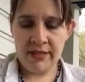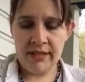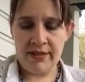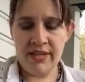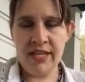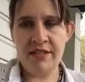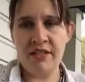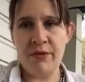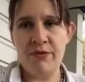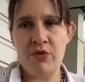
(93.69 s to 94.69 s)
Now the next
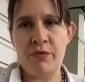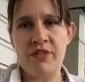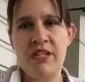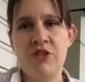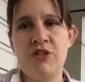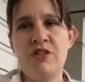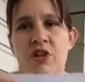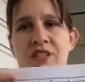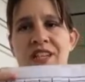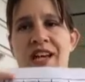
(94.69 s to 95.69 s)
type of ornamentation is
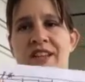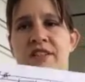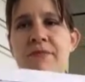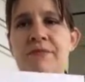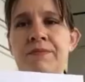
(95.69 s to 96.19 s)
called a cut.